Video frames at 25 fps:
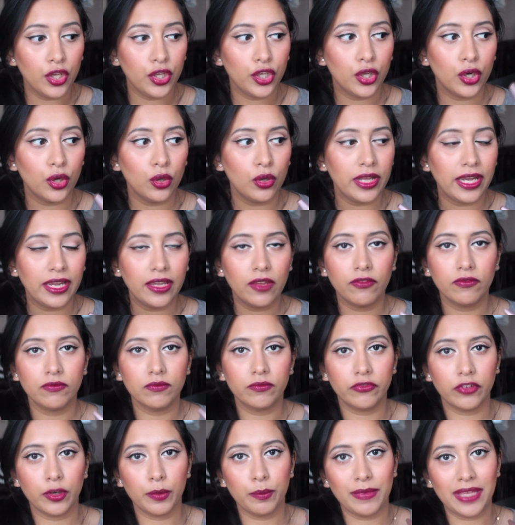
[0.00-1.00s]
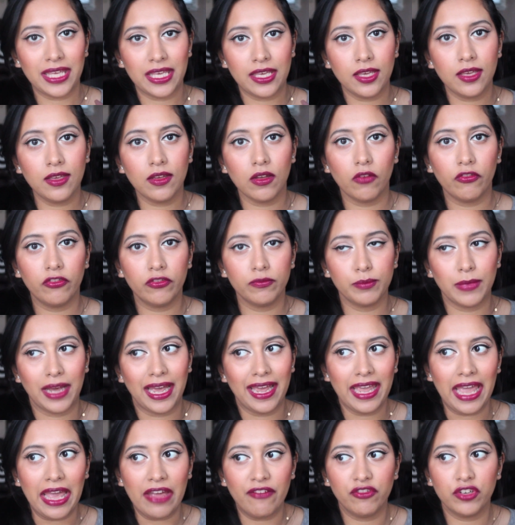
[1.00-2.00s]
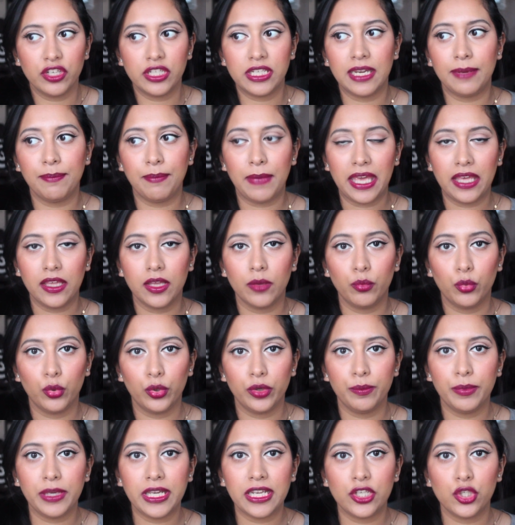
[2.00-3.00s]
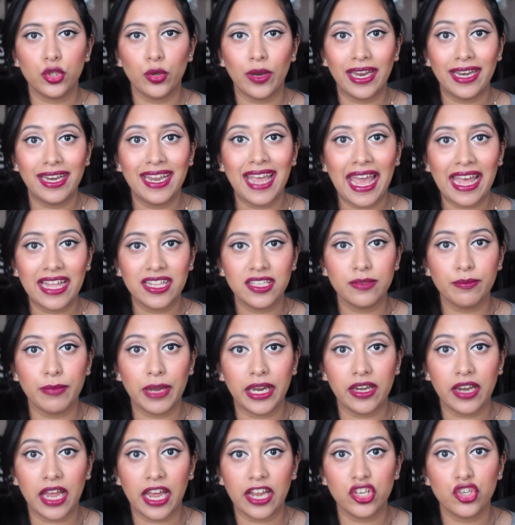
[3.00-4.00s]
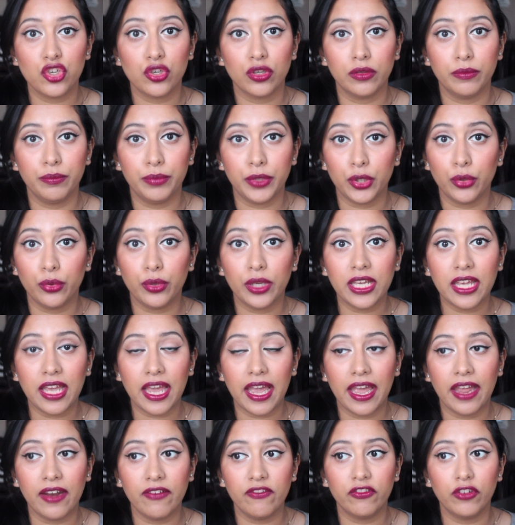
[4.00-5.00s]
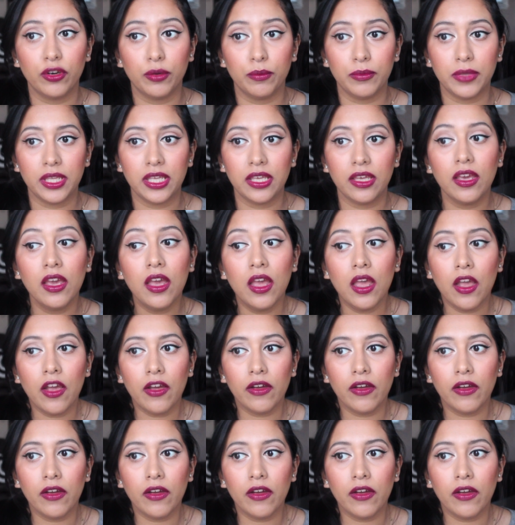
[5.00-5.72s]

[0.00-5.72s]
you know, like for me, my everyday makeup would be to enhance my natural beauty, and for me,